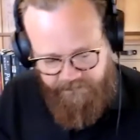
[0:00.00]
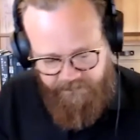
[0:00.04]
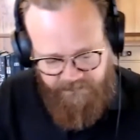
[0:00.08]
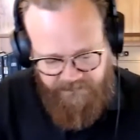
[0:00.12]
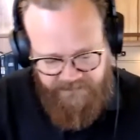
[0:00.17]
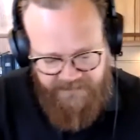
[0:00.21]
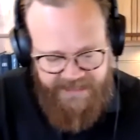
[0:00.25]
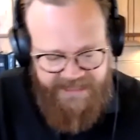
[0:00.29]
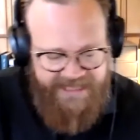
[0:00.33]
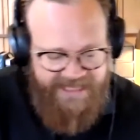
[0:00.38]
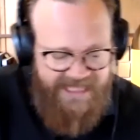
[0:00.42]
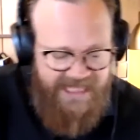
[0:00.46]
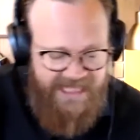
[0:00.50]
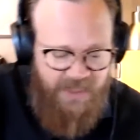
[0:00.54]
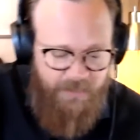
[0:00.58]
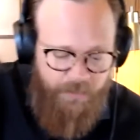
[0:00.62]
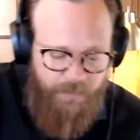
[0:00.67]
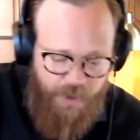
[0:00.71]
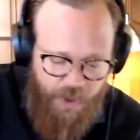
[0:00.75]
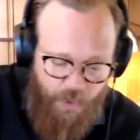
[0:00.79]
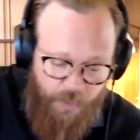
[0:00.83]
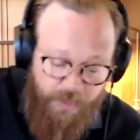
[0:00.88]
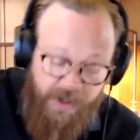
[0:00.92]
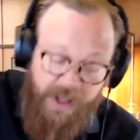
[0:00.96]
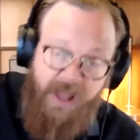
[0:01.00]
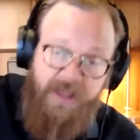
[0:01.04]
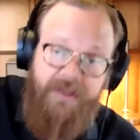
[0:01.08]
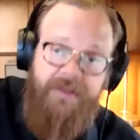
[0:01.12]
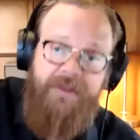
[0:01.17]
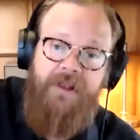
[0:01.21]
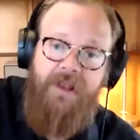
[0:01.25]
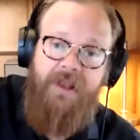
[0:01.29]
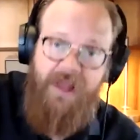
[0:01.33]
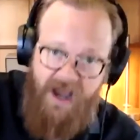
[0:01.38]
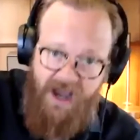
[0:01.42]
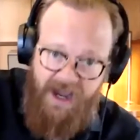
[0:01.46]
He wrote a
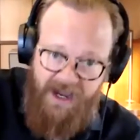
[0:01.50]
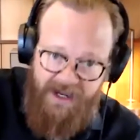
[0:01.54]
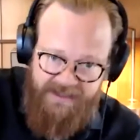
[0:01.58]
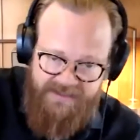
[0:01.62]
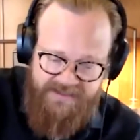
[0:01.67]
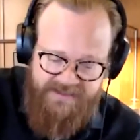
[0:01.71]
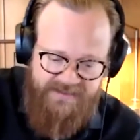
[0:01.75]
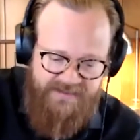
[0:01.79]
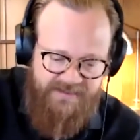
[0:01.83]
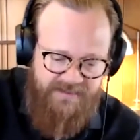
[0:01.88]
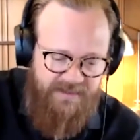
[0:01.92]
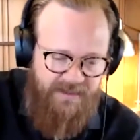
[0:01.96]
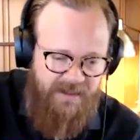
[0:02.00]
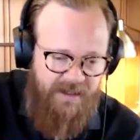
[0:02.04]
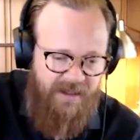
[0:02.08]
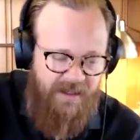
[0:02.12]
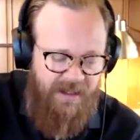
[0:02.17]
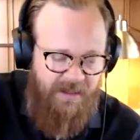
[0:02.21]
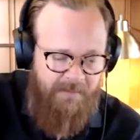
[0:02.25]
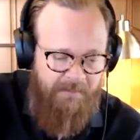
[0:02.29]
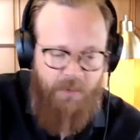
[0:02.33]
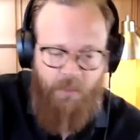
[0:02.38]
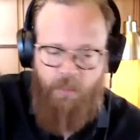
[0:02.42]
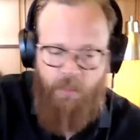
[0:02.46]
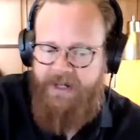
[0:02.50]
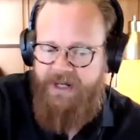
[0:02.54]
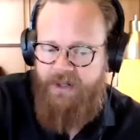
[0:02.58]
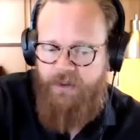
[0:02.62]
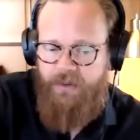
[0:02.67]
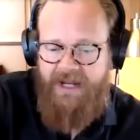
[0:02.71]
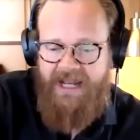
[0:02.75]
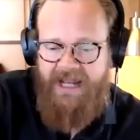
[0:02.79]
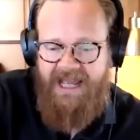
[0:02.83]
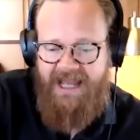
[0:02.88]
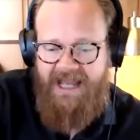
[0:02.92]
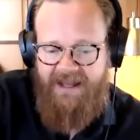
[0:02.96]
lot, but
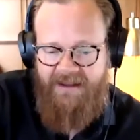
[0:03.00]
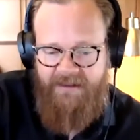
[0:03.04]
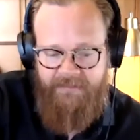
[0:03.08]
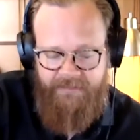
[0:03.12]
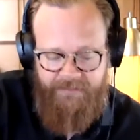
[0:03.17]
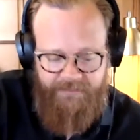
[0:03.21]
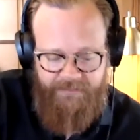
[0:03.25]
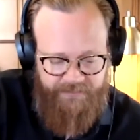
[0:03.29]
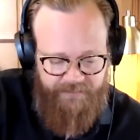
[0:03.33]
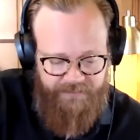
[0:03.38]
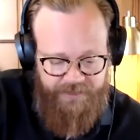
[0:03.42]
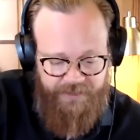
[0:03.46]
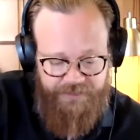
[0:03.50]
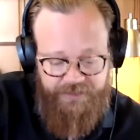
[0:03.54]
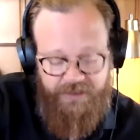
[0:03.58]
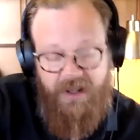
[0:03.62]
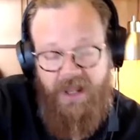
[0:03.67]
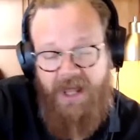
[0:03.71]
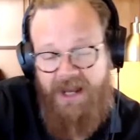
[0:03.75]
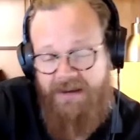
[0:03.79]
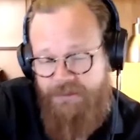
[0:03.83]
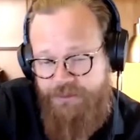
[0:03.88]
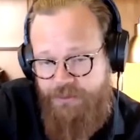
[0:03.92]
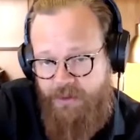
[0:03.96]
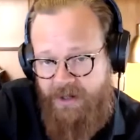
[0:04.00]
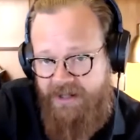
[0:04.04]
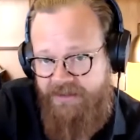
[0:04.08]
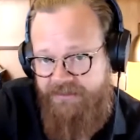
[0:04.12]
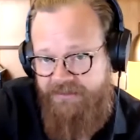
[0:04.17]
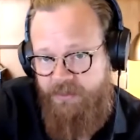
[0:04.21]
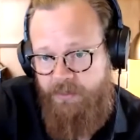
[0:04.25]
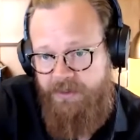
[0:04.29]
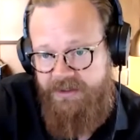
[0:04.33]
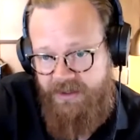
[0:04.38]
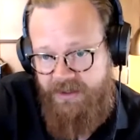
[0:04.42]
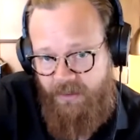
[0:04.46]
there's a lot of his writings
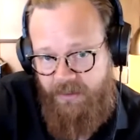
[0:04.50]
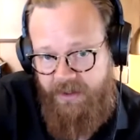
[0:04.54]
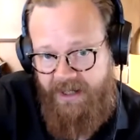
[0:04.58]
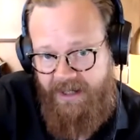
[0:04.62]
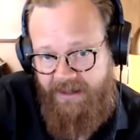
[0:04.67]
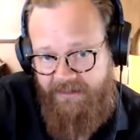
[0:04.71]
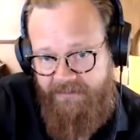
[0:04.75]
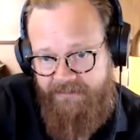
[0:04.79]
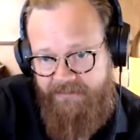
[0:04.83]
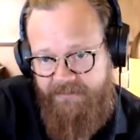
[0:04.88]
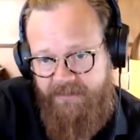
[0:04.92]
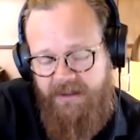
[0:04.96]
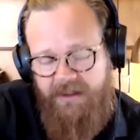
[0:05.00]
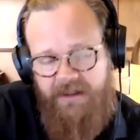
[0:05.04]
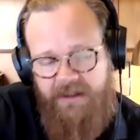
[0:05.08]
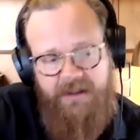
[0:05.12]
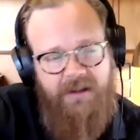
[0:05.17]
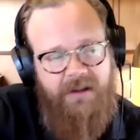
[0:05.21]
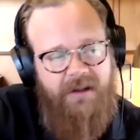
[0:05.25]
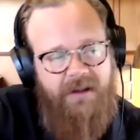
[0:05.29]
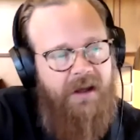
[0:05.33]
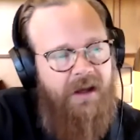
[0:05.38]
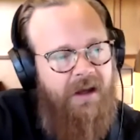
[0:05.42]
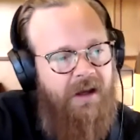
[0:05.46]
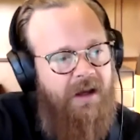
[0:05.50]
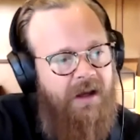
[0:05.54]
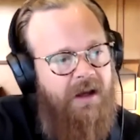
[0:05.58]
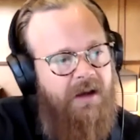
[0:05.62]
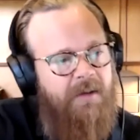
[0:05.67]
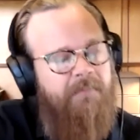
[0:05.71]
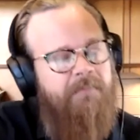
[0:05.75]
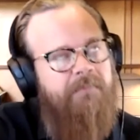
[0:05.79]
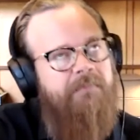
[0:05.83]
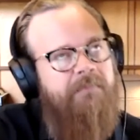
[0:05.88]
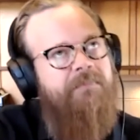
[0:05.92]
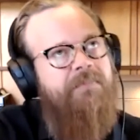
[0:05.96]
that we don't
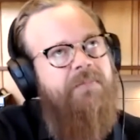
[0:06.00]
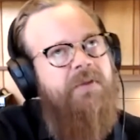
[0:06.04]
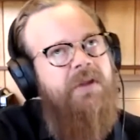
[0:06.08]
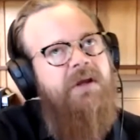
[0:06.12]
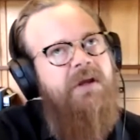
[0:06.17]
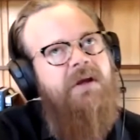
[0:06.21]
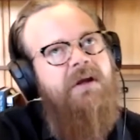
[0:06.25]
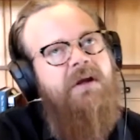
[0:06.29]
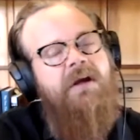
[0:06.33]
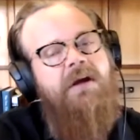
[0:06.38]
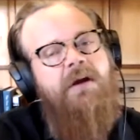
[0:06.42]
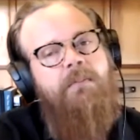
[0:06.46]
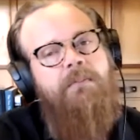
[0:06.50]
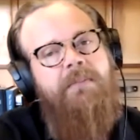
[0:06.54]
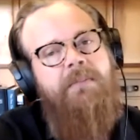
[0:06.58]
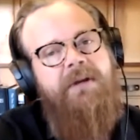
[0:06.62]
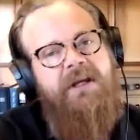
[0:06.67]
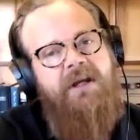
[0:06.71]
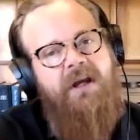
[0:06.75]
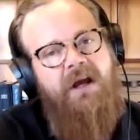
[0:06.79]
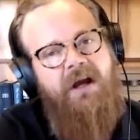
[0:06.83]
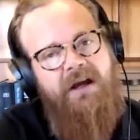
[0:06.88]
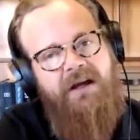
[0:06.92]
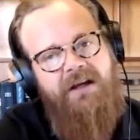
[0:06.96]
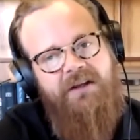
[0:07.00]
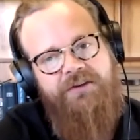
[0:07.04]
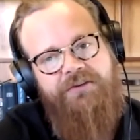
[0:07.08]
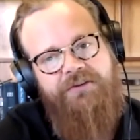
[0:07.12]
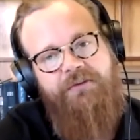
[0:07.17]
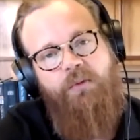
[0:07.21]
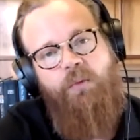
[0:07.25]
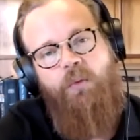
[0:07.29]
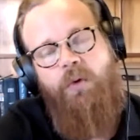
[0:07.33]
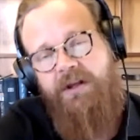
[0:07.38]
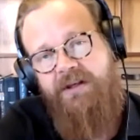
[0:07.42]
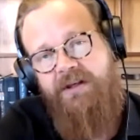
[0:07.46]
have. Because
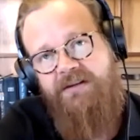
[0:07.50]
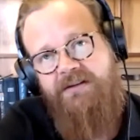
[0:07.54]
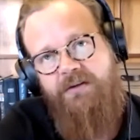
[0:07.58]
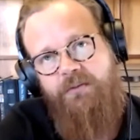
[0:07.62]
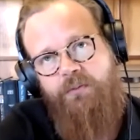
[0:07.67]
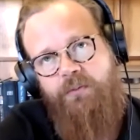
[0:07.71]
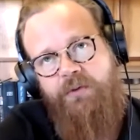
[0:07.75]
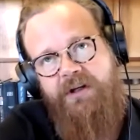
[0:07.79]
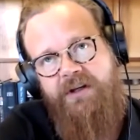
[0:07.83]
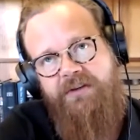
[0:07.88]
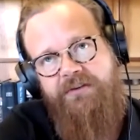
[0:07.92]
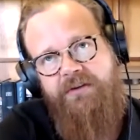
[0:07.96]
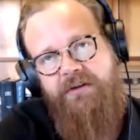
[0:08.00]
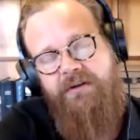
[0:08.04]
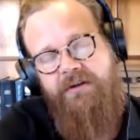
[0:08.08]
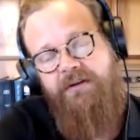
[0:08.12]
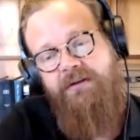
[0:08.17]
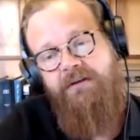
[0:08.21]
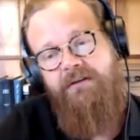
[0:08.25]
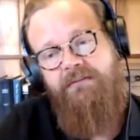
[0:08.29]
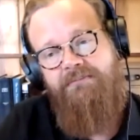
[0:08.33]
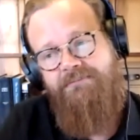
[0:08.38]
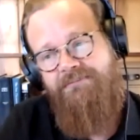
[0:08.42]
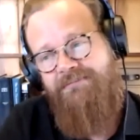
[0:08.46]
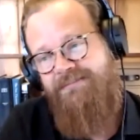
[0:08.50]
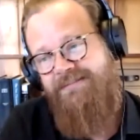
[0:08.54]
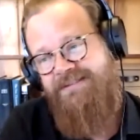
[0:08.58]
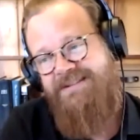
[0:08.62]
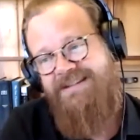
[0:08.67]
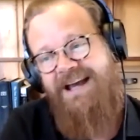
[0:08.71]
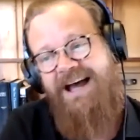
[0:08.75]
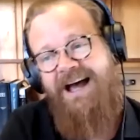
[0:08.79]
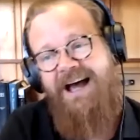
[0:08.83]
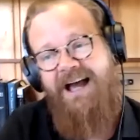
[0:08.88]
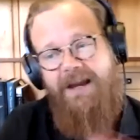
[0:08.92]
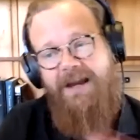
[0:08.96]
for one reason,
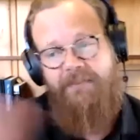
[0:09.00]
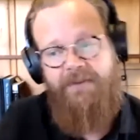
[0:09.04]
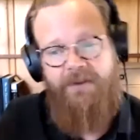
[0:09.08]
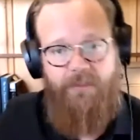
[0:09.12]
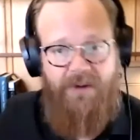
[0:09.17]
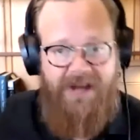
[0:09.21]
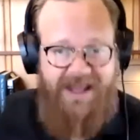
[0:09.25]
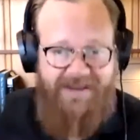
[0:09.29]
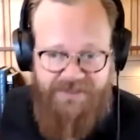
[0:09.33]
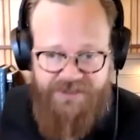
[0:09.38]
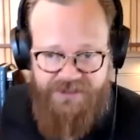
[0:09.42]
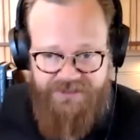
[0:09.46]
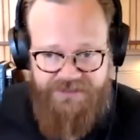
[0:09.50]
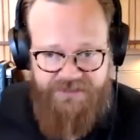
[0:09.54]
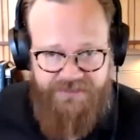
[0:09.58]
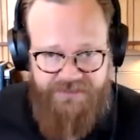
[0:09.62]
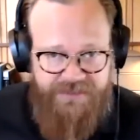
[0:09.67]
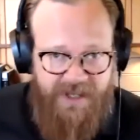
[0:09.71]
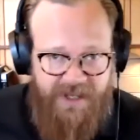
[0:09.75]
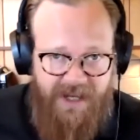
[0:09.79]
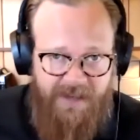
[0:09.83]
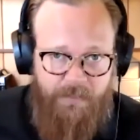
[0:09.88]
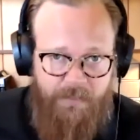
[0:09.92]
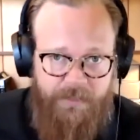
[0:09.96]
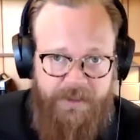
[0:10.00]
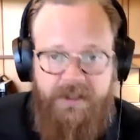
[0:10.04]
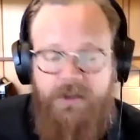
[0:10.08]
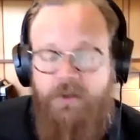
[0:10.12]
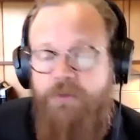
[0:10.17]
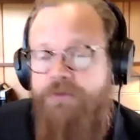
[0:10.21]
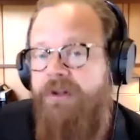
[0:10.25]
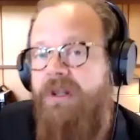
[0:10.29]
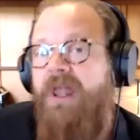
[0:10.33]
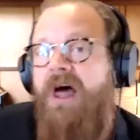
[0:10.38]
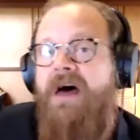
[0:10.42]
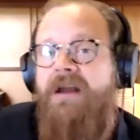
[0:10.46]
time, the ravages of time, we
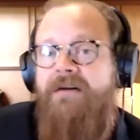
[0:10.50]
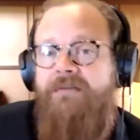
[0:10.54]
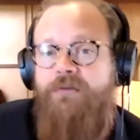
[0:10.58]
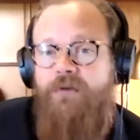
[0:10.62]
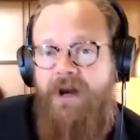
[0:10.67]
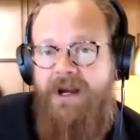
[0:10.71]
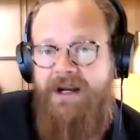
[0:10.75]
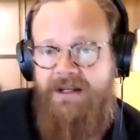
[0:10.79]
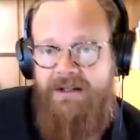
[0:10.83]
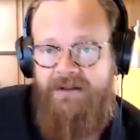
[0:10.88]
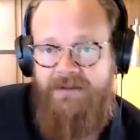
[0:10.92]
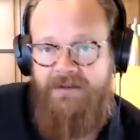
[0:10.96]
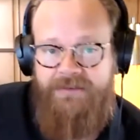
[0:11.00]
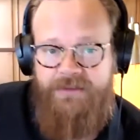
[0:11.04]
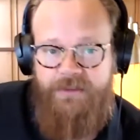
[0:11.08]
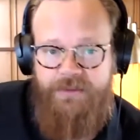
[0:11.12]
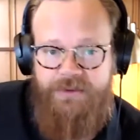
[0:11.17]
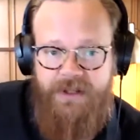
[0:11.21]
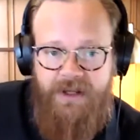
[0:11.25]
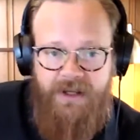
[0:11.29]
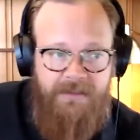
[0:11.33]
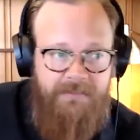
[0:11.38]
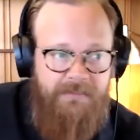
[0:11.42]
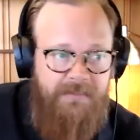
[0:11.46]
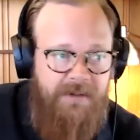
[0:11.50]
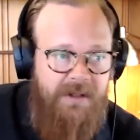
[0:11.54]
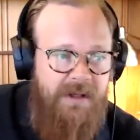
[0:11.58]
lose a lot of writings through time.